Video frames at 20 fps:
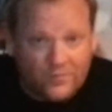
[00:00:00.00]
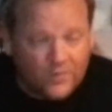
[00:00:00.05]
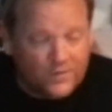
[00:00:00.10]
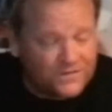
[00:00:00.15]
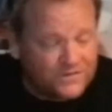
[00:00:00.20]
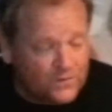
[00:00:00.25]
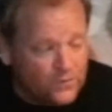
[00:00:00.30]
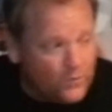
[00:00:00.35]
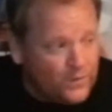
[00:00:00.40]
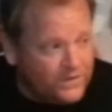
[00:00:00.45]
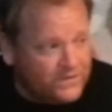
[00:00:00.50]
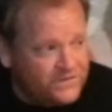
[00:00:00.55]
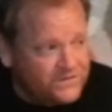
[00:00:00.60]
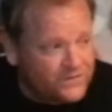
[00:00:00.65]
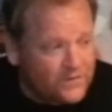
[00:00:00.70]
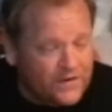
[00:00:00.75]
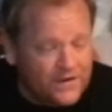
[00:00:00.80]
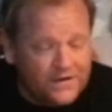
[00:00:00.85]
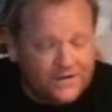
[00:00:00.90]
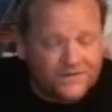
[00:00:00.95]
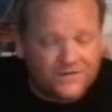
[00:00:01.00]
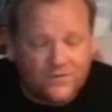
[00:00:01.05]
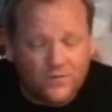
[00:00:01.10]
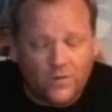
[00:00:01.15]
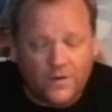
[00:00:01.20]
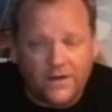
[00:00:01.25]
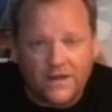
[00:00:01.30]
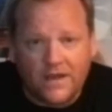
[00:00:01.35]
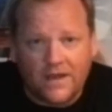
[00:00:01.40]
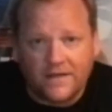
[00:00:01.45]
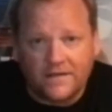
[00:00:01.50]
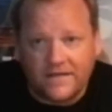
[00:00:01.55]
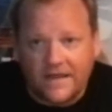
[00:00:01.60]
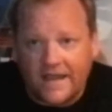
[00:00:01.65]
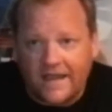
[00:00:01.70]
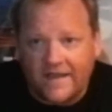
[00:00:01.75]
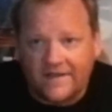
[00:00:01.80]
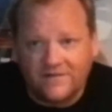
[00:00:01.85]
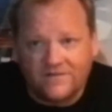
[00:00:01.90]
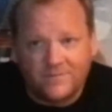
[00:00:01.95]
course, the win streak is 28
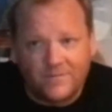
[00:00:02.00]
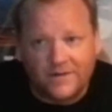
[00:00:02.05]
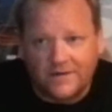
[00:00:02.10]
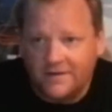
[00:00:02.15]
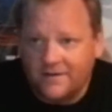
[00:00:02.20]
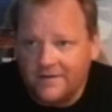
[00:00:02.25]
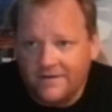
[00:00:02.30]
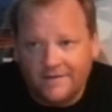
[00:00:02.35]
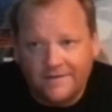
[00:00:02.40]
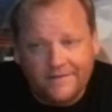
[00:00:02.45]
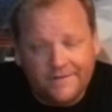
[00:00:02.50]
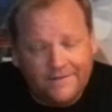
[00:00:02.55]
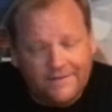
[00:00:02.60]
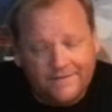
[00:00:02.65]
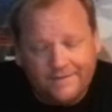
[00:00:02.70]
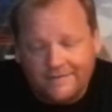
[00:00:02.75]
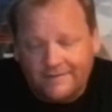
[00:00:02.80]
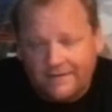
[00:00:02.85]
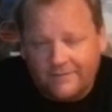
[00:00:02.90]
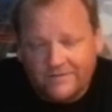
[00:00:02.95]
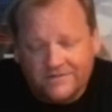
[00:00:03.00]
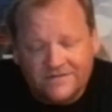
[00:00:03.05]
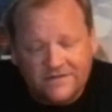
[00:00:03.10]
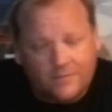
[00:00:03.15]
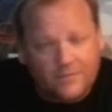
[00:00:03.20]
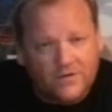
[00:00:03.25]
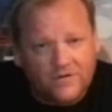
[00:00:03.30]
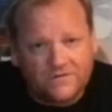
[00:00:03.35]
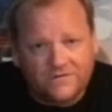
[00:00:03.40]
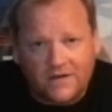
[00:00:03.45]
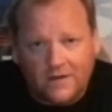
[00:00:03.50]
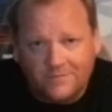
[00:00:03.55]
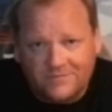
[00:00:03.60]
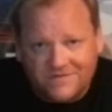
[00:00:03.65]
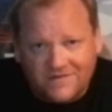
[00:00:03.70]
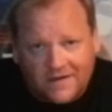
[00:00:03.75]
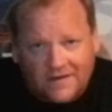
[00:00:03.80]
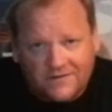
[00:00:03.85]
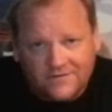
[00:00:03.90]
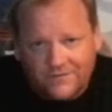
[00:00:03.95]
games, but even some of those
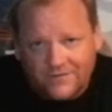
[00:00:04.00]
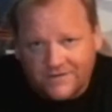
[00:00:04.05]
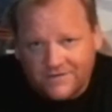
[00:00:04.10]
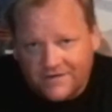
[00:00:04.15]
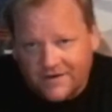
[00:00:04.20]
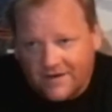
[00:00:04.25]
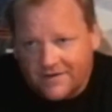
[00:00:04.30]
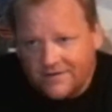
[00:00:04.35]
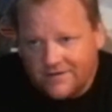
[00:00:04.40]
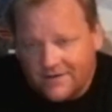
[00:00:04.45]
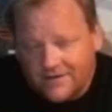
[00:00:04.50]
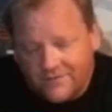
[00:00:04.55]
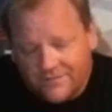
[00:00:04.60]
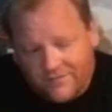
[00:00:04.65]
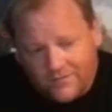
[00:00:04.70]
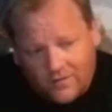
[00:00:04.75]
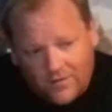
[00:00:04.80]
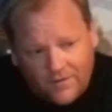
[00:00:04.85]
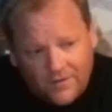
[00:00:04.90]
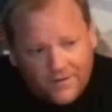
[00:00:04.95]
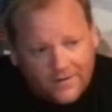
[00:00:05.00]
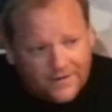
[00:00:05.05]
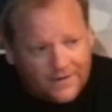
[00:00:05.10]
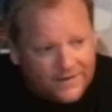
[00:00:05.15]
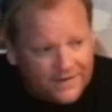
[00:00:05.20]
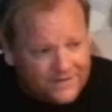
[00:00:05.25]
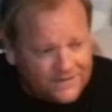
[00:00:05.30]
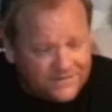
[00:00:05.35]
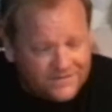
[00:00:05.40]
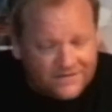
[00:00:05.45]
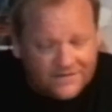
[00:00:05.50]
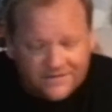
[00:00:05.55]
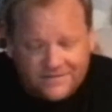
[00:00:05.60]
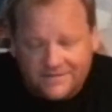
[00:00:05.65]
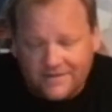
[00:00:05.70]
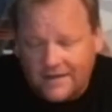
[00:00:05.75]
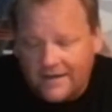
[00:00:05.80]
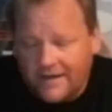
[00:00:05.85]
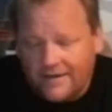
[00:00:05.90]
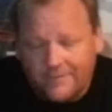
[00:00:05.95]
upsets, Virginia, Florida, NC
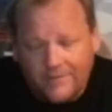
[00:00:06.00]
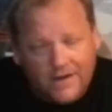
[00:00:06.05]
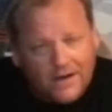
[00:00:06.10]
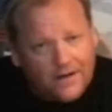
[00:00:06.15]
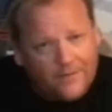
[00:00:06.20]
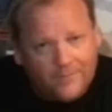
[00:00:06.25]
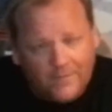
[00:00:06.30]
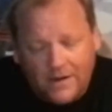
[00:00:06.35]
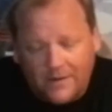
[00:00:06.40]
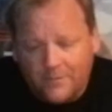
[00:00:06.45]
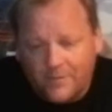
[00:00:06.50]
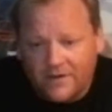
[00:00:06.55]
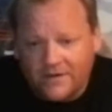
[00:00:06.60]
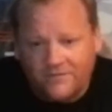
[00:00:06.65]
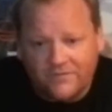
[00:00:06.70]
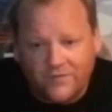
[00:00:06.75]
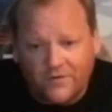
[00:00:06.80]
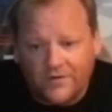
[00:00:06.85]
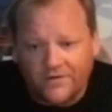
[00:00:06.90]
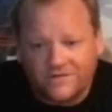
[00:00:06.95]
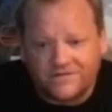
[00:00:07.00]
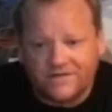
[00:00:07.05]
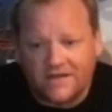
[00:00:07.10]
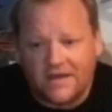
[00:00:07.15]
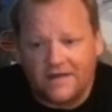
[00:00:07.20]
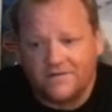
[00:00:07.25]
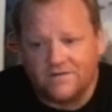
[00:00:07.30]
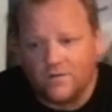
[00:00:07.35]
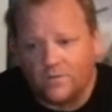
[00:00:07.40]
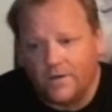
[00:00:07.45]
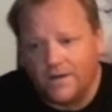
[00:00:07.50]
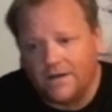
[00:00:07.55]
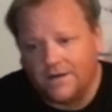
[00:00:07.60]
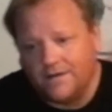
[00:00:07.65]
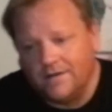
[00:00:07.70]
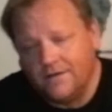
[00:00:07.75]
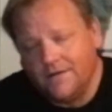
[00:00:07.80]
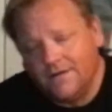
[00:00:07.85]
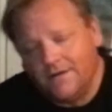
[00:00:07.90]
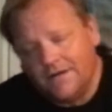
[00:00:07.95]
State. Now, I picked Florida State to win
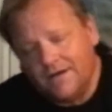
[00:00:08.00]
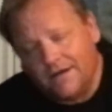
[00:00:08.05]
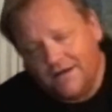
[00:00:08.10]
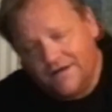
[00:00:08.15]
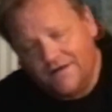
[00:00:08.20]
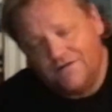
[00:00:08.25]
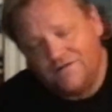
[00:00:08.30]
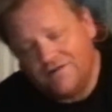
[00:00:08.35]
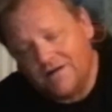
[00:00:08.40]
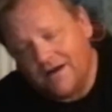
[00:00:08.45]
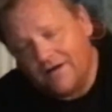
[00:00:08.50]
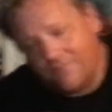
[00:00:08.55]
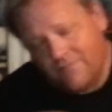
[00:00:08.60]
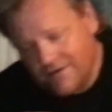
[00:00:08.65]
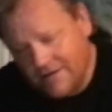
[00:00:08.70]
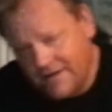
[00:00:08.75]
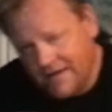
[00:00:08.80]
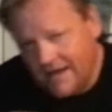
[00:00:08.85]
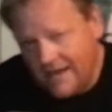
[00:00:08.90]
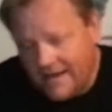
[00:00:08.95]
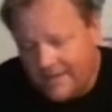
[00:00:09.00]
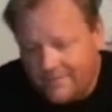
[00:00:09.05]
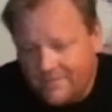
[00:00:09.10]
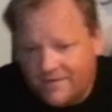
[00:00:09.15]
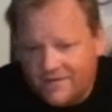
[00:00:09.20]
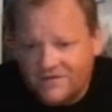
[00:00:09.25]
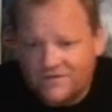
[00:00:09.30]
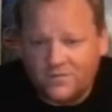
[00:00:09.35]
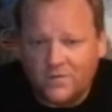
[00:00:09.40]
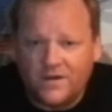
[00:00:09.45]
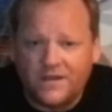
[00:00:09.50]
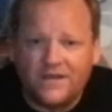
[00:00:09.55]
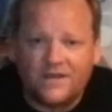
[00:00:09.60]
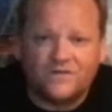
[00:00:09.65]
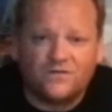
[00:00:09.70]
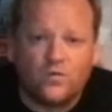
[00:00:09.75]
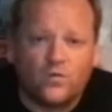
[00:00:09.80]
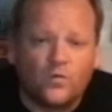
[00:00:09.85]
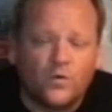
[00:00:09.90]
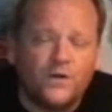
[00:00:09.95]
each and every game. This one
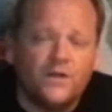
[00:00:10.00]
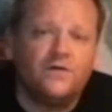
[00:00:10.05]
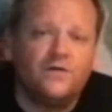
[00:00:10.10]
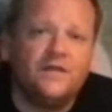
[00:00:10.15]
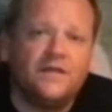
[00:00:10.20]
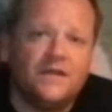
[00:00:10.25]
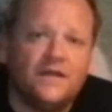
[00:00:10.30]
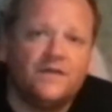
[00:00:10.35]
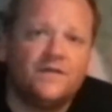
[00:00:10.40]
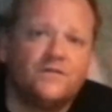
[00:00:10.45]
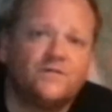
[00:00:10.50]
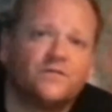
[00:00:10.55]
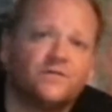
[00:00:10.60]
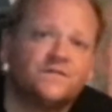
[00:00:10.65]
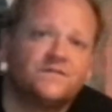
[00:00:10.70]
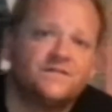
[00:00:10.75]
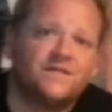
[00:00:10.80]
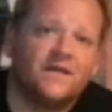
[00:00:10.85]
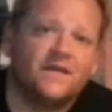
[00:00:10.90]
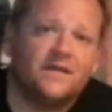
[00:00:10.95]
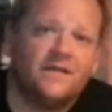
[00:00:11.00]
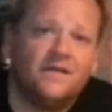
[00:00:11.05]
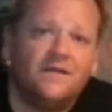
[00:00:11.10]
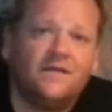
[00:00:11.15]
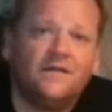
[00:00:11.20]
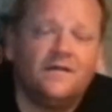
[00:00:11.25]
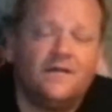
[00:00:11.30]
gets really interesting